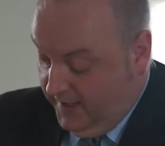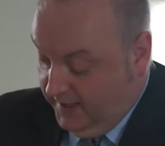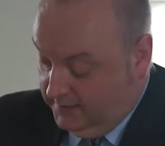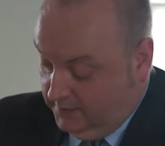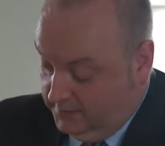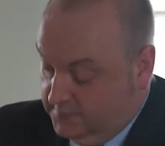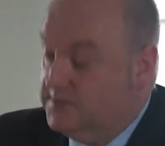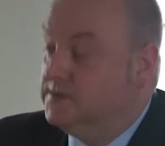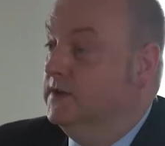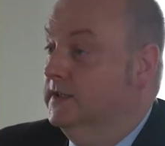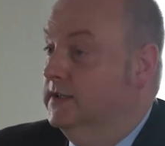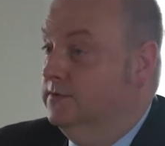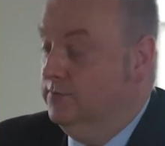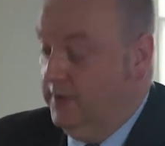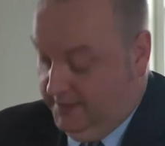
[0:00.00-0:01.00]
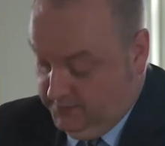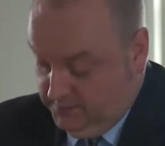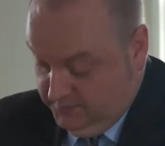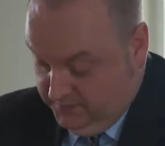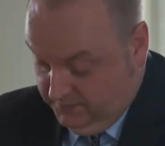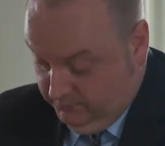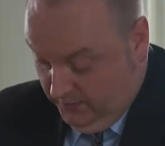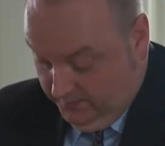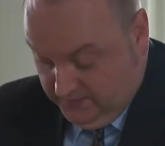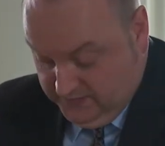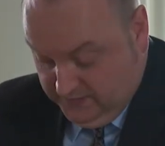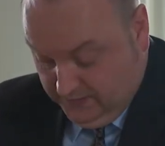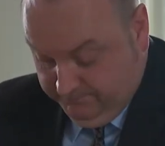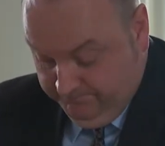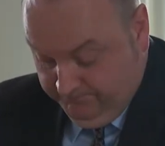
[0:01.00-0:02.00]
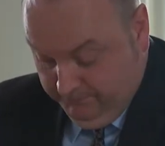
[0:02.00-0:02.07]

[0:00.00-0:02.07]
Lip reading: Anglo-Australian racial supremacy.